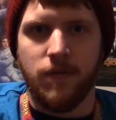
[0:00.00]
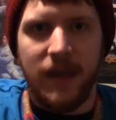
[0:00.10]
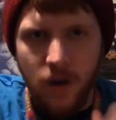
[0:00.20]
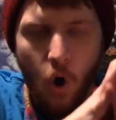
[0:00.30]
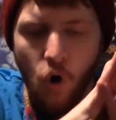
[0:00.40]

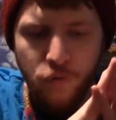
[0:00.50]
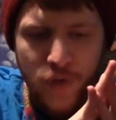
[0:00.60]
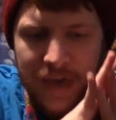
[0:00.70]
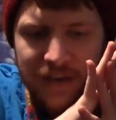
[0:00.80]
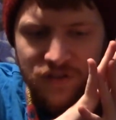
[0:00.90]
That whole
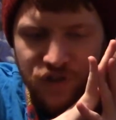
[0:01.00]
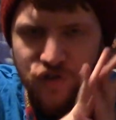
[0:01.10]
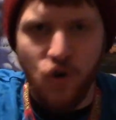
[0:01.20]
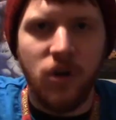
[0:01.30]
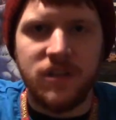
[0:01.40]
thing is
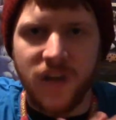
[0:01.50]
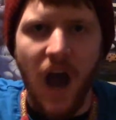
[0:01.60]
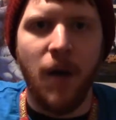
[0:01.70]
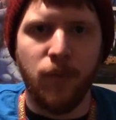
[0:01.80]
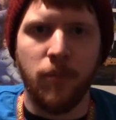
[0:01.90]
destroyed. It's
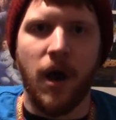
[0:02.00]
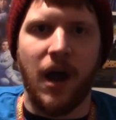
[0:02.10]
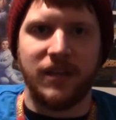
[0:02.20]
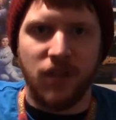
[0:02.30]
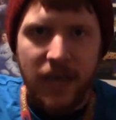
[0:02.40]

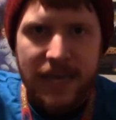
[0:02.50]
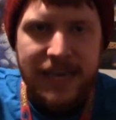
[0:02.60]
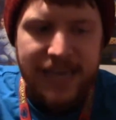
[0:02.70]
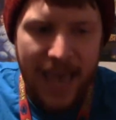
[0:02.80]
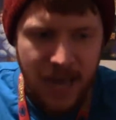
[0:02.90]
compromised.
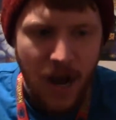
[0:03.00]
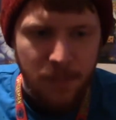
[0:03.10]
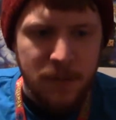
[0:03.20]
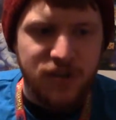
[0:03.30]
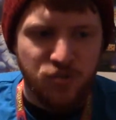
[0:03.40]
He
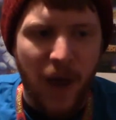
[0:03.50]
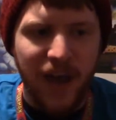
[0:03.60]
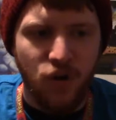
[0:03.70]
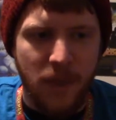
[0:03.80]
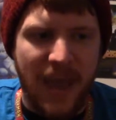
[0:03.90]
cannot be
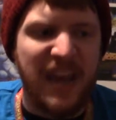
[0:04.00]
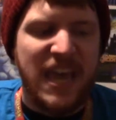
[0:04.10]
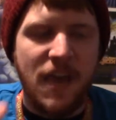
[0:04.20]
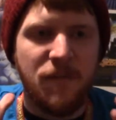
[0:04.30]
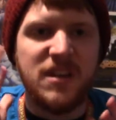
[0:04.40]
Spider-Man
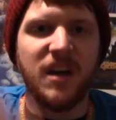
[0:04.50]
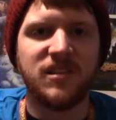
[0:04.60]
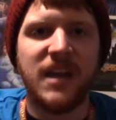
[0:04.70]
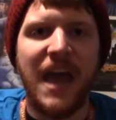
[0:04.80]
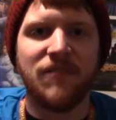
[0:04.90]
if he
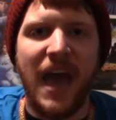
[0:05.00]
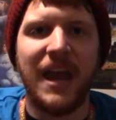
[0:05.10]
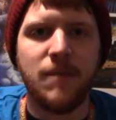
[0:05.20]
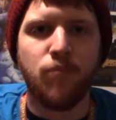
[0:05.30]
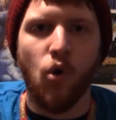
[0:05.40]
doesn't have
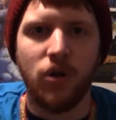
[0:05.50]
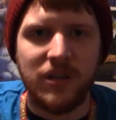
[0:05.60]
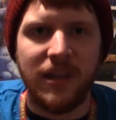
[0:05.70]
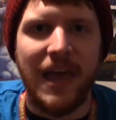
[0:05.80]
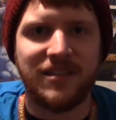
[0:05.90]
that
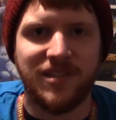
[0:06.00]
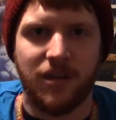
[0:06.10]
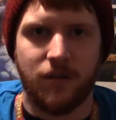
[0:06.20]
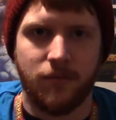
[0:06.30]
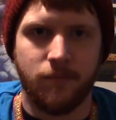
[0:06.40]
important
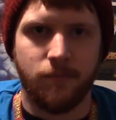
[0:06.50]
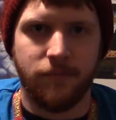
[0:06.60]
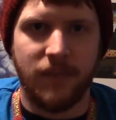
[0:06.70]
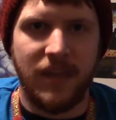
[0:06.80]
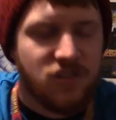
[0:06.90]
lesson.
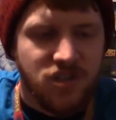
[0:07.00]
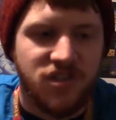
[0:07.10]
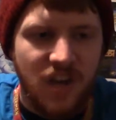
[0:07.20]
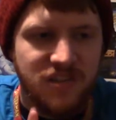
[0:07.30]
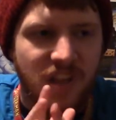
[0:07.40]
It just
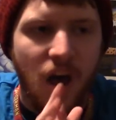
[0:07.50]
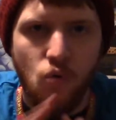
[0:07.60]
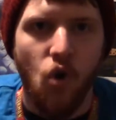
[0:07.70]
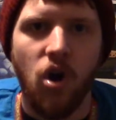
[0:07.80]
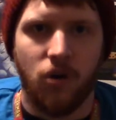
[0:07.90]
does not
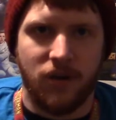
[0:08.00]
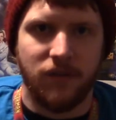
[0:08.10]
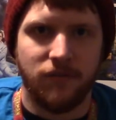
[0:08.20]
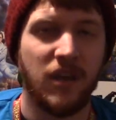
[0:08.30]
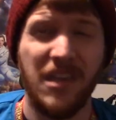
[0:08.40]
work.
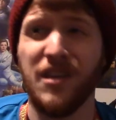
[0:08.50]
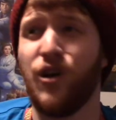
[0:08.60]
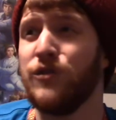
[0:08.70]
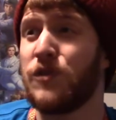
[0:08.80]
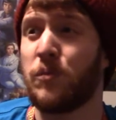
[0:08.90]
And then
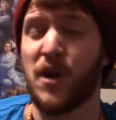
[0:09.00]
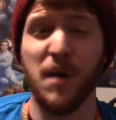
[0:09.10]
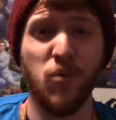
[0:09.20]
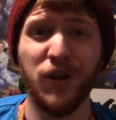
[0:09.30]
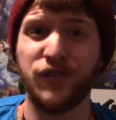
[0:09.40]
also to bring
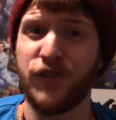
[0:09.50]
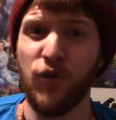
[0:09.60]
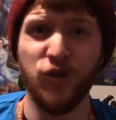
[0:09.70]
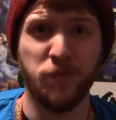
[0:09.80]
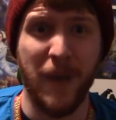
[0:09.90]
up what a
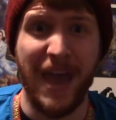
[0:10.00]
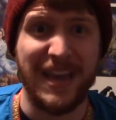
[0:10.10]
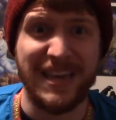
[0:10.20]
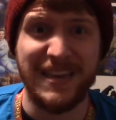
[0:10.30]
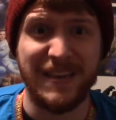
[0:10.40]

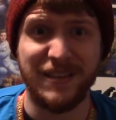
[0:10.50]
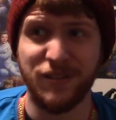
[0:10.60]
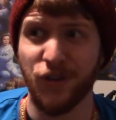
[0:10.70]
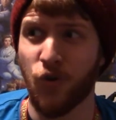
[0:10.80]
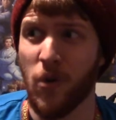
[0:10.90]
douchebag he is
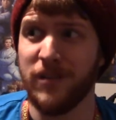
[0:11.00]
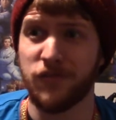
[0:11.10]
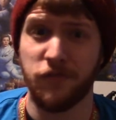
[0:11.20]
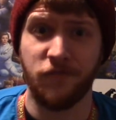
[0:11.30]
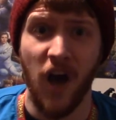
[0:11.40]
to
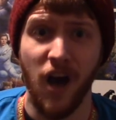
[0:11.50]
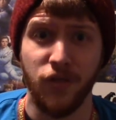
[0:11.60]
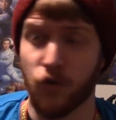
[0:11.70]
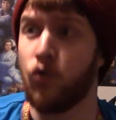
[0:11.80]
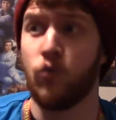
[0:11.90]
Gwen's
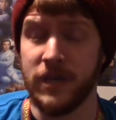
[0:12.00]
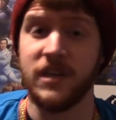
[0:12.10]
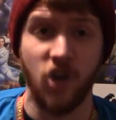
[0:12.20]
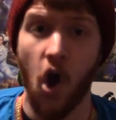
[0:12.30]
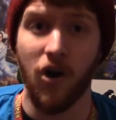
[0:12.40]
father, who
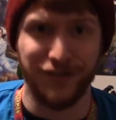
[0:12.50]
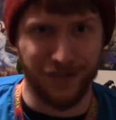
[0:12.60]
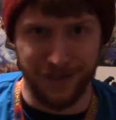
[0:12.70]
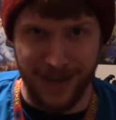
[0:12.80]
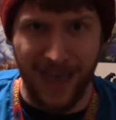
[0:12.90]
he caused
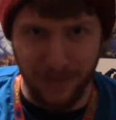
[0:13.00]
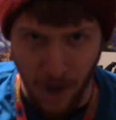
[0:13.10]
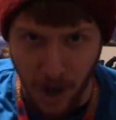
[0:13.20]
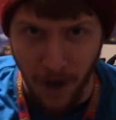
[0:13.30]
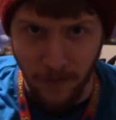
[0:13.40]
the death
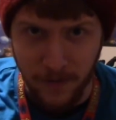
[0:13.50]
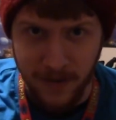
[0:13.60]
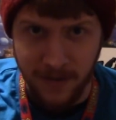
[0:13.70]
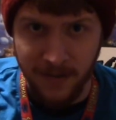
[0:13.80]
of.